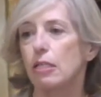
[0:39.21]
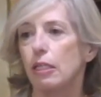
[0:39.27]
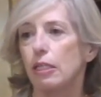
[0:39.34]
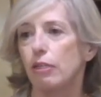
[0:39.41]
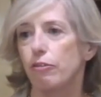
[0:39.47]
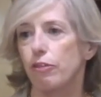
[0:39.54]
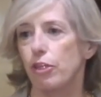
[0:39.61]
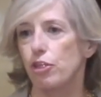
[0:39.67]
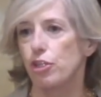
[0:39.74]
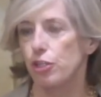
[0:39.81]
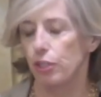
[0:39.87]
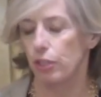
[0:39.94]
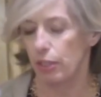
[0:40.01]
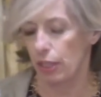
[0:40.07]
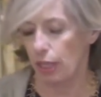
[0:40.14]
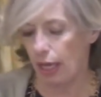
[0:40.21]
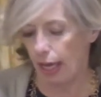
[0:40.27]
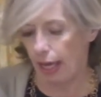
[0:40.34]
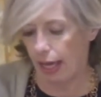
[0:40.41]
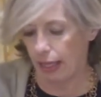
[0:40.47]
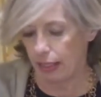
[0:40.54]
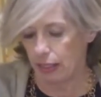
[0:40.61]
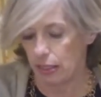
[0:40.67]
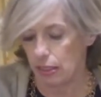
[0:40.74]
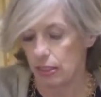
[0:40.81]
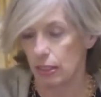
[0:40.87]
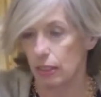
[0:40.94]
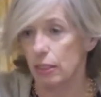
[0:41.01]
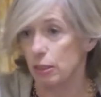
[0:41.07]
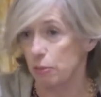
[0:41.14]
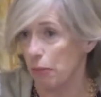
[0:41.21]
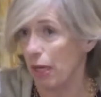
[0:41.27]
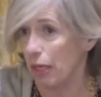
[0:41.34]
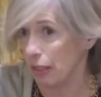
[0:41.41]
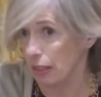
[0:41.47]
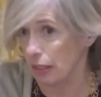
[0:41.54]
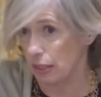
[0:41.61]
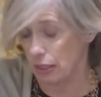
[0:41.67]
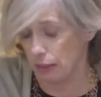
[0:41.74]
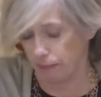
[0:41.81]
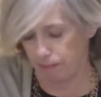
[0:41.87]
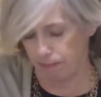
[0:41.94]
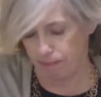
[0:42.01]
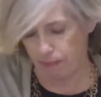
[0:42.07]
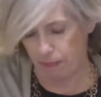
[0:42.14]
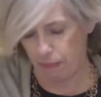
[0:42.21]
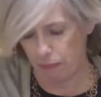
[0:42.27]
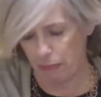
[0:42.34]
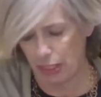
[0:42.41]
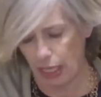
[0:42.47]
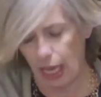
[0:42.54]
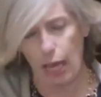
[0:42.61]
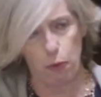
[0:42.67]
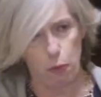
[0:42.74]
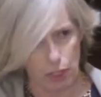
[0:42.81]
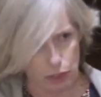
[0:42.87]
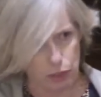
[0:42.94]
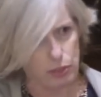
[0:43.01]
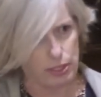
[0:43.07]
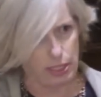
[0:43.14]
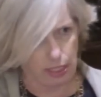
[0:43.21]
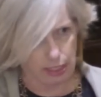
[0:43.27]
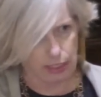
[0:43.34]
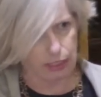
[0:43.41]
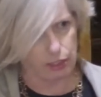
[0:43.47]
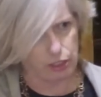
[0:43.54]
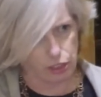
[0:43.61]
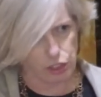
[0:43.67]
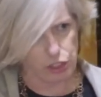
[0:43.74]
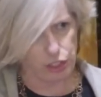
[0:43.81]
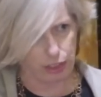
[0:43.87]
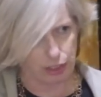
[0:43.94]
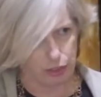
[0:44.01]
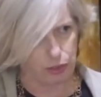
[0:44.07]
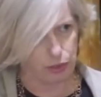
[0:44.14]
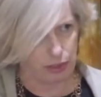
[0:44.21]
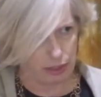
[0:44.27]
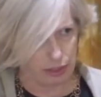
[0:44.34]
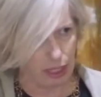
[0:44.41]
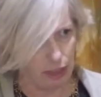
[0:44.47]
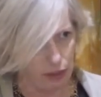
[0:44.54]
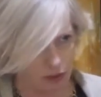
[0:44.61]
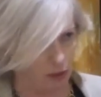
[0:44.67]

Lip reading: innovation, and the market. But I want to say, in addition to the title